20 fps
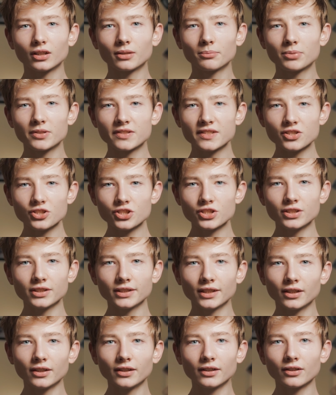position
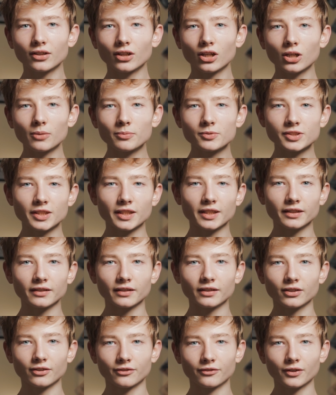your object
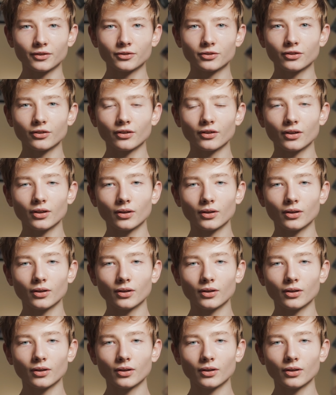in your photo